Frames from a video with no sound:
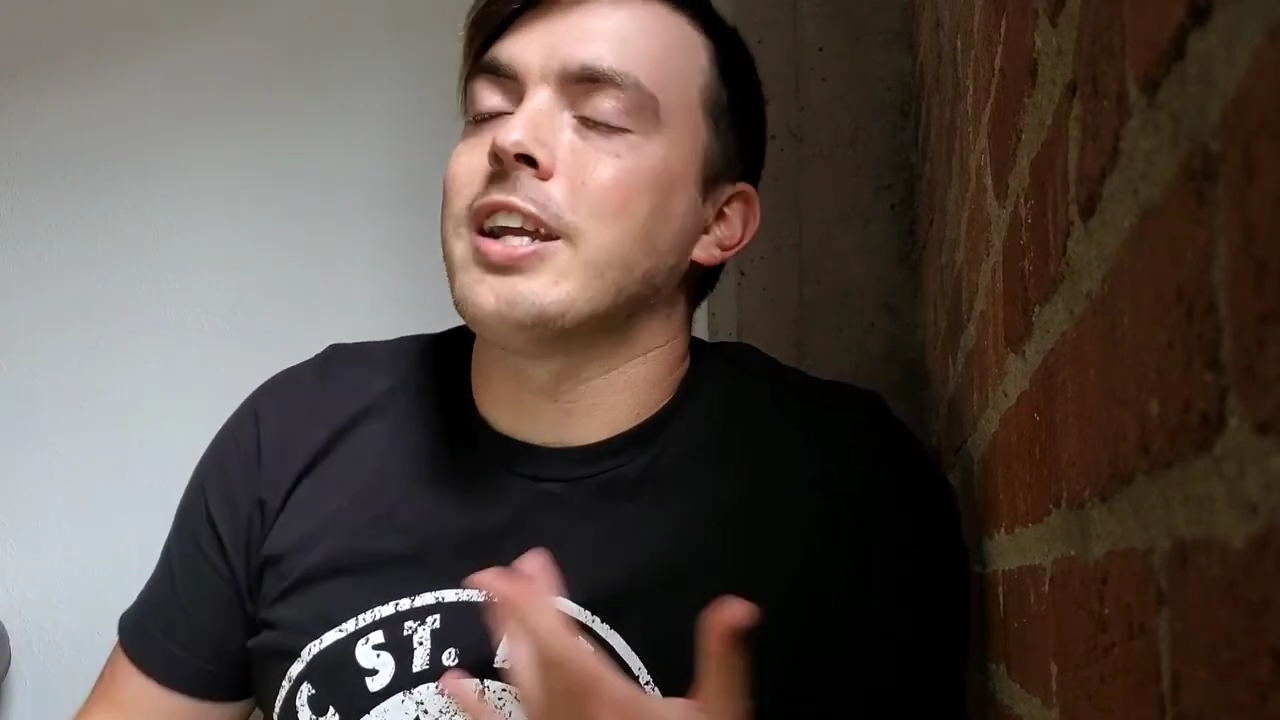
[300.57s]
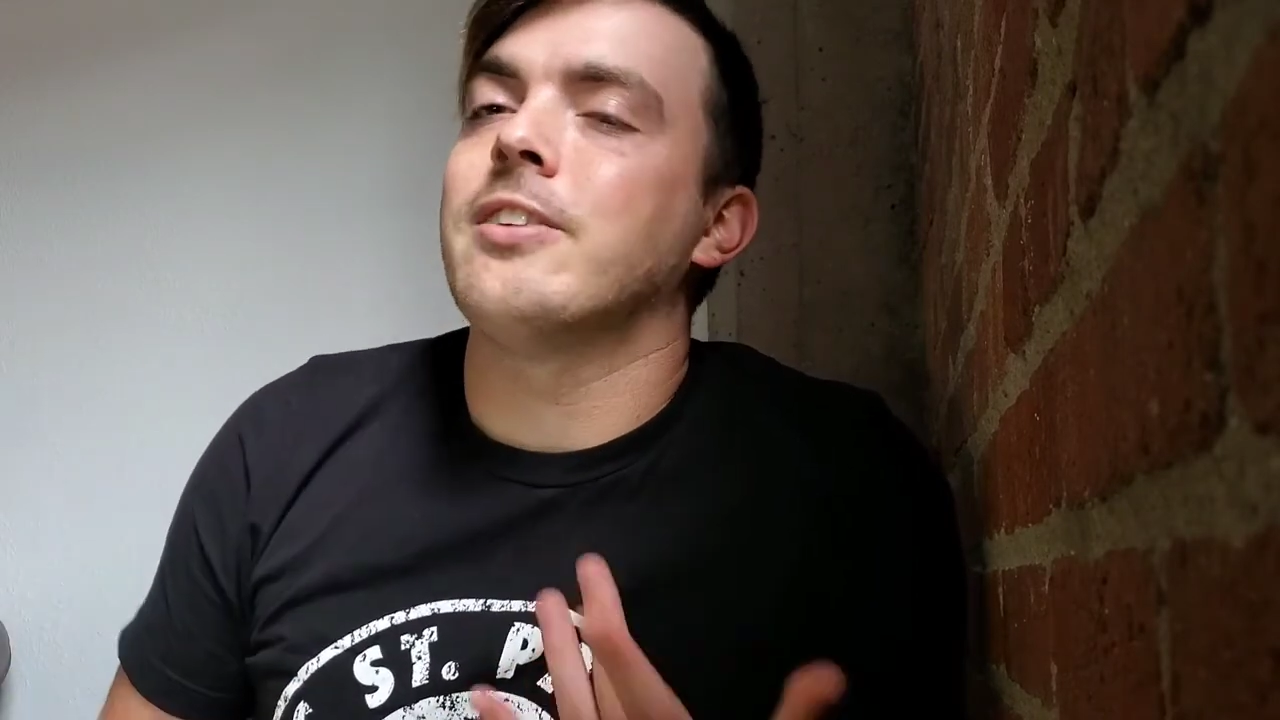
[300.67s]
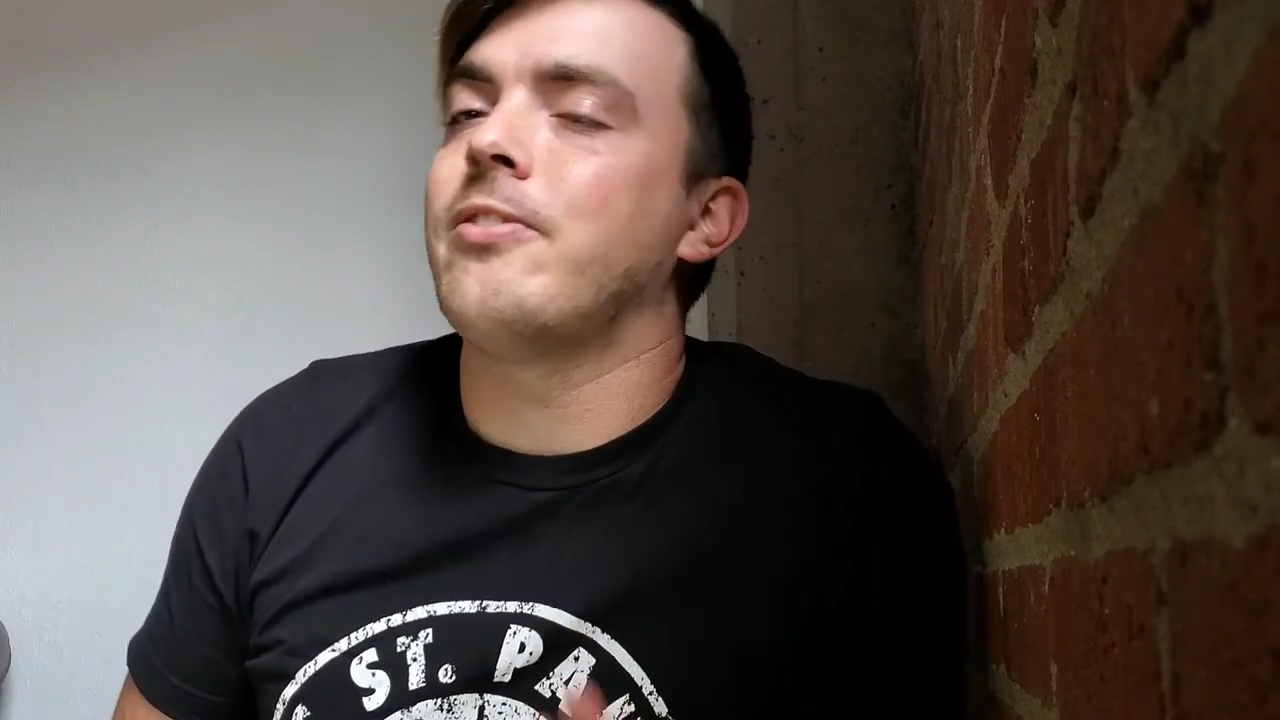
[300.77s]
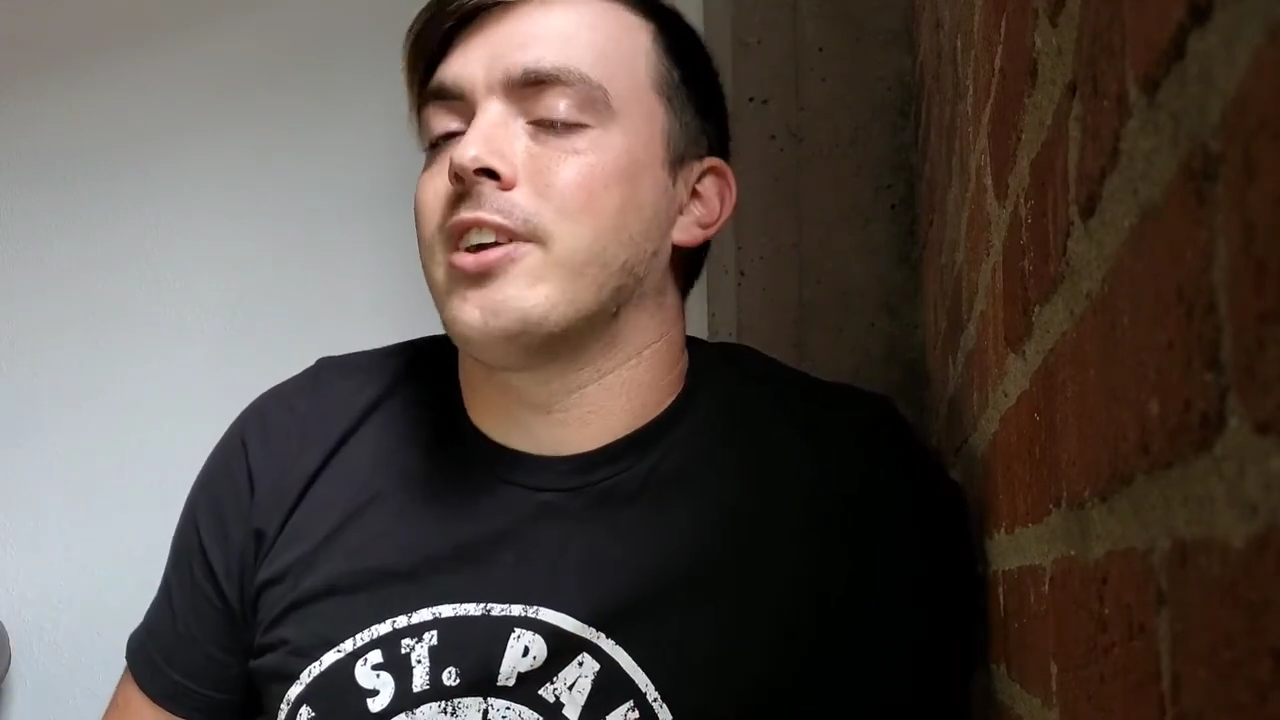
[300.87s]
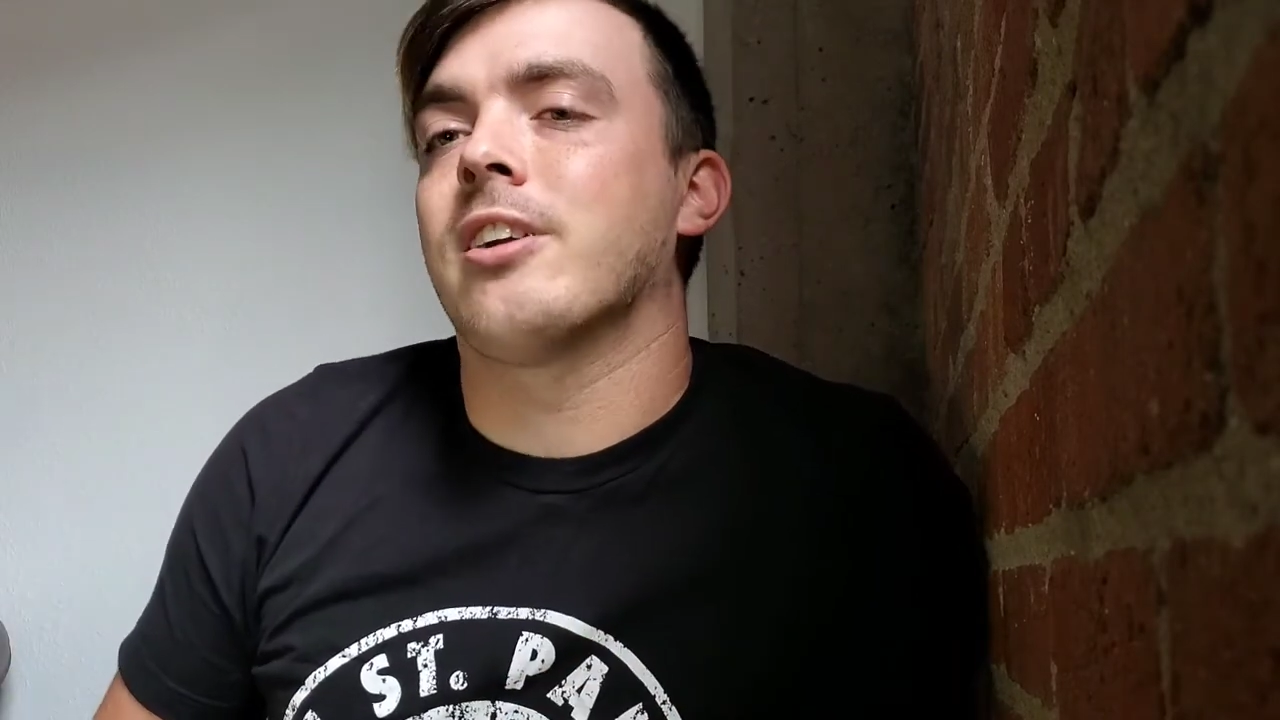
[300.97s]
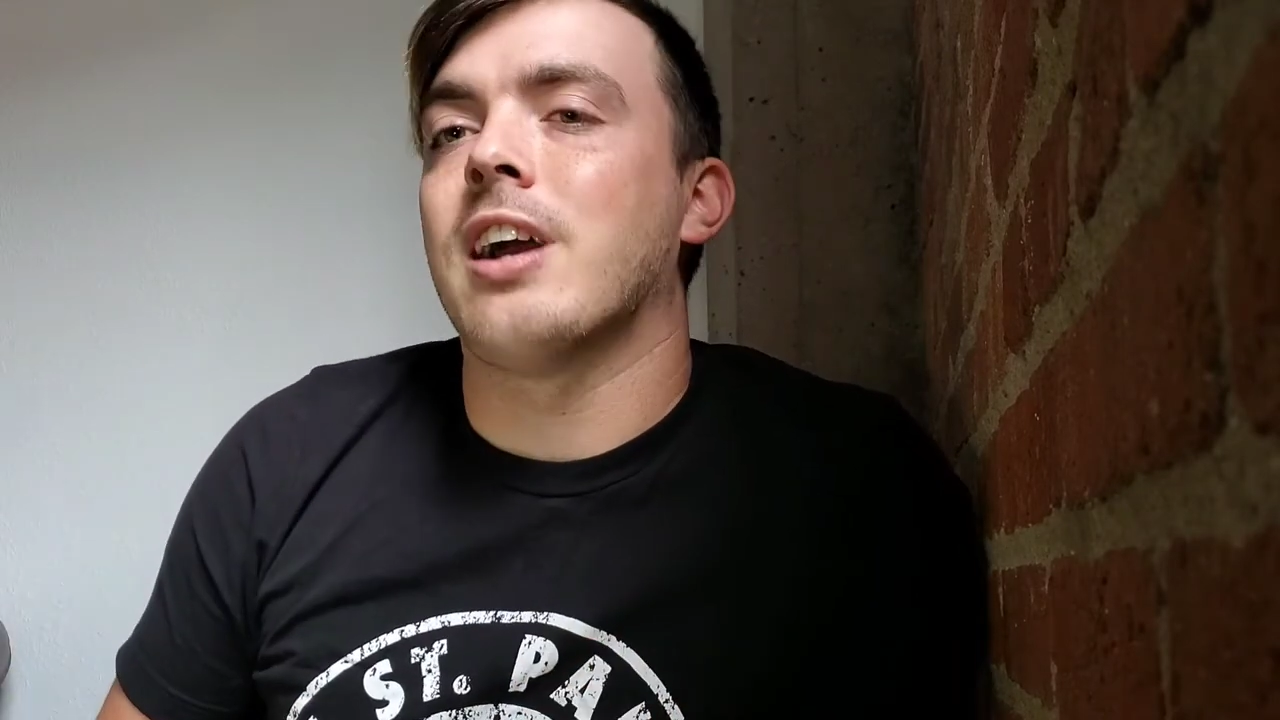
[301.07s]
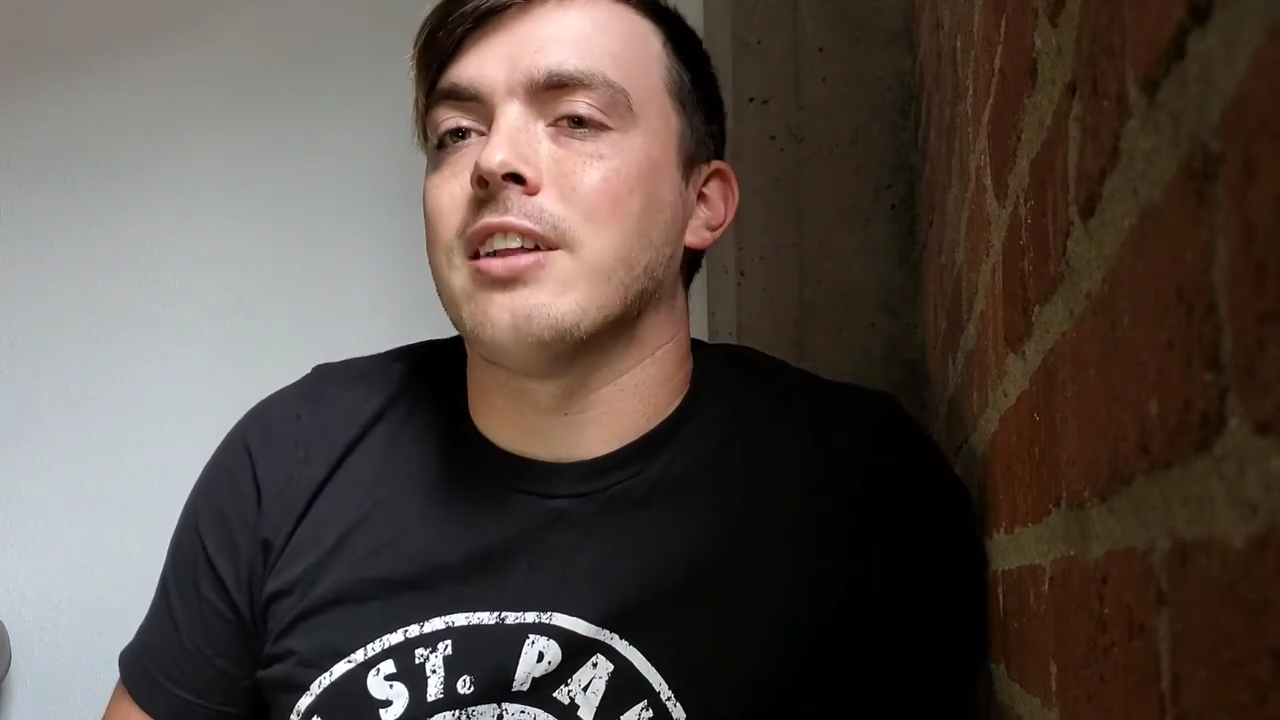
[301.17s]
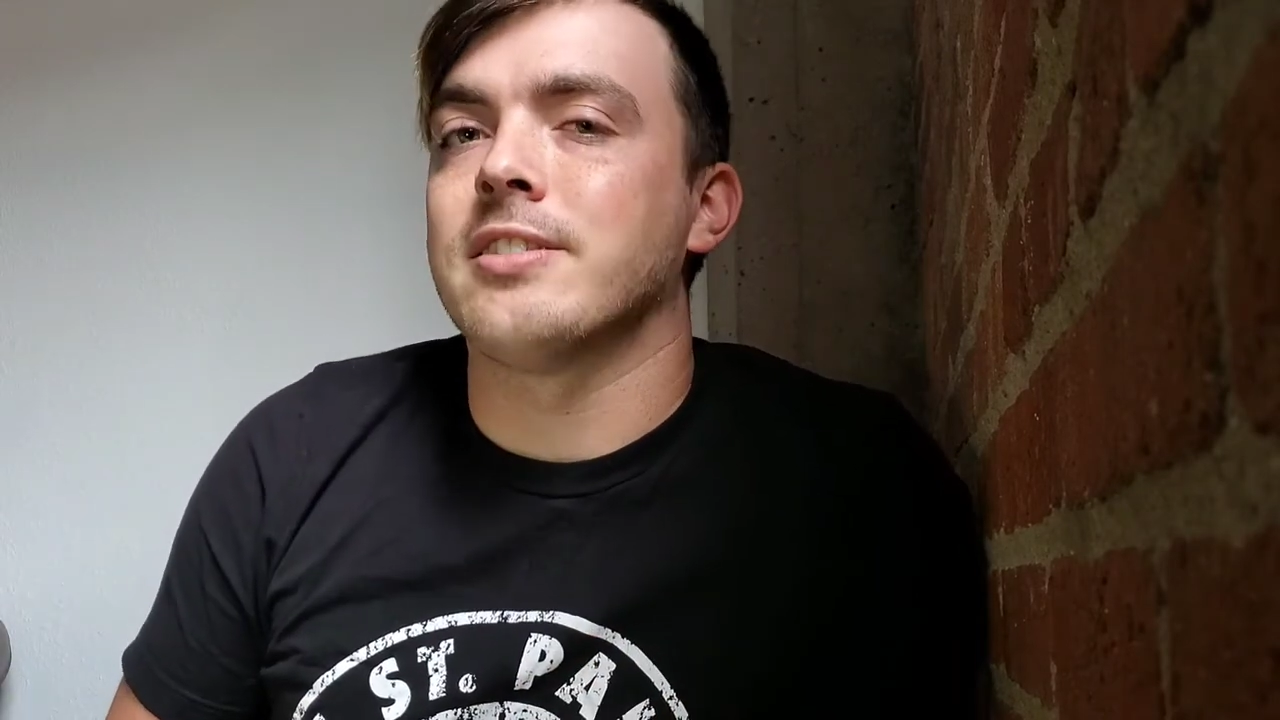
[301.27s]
to figure out